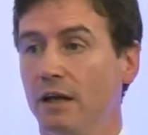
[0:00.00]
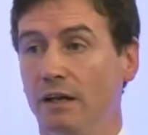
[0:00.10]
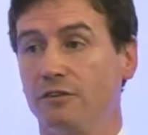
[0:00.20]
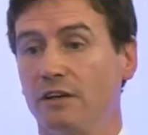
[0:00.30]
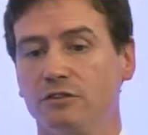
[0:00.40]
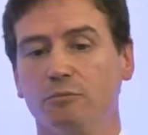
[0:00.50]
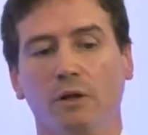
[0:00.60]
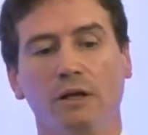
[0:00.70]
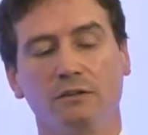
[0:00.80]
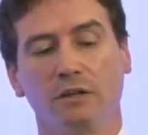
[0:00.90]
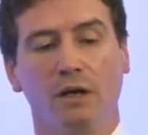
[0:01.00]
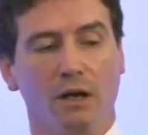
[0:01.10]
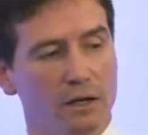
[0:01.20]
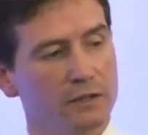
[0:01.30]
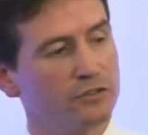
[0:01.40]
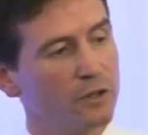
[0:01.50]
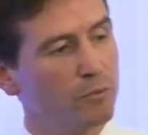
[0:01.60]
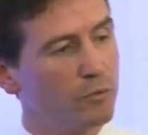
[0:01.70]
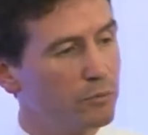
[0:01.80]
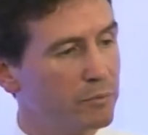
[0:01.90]
It's that simple. And an
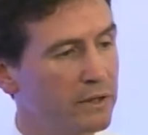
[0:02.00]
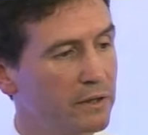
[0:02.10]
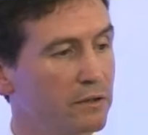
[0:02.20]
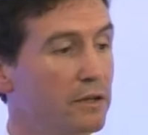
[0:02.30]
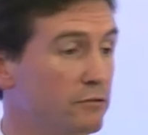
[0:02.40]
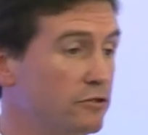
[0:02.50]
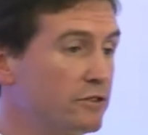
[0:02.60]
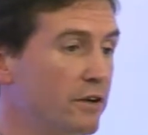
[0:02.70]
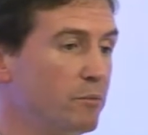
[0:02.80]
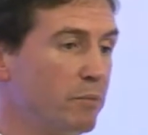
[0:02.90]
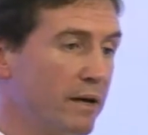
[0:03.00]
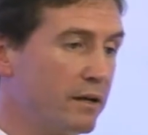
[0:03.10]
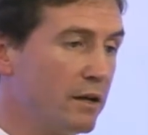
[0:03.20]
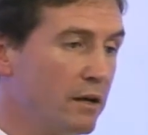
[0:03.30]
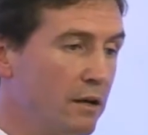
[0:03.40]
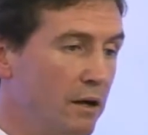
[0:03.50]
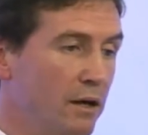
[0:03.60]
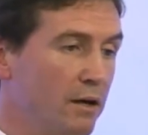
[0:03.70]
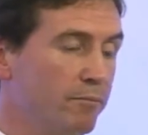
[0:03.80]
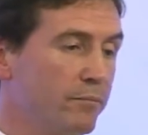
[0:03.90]
example would be, just going back
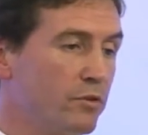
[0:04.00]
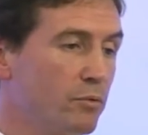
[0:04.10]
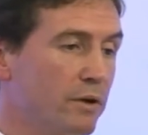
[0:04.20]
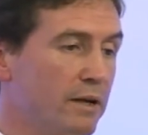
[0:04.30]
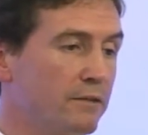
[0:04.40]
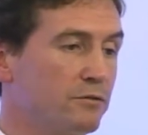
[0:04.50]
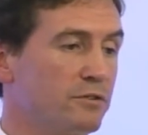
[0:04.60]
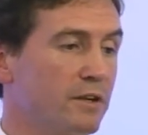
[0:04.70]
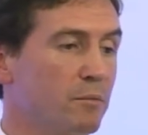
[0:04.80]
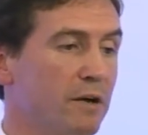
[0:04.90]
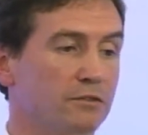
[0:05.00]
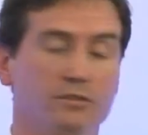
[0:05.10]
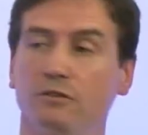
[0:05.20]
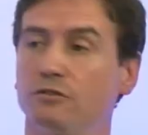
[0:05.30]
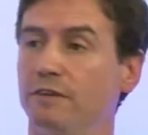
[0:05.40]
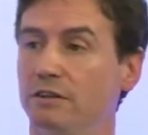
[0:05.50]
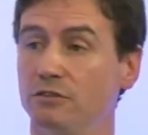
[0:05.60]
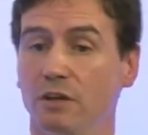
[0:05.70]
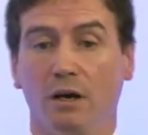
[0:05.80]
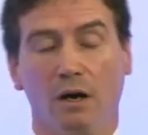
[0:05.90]
to what Gareth was saying about sales figures.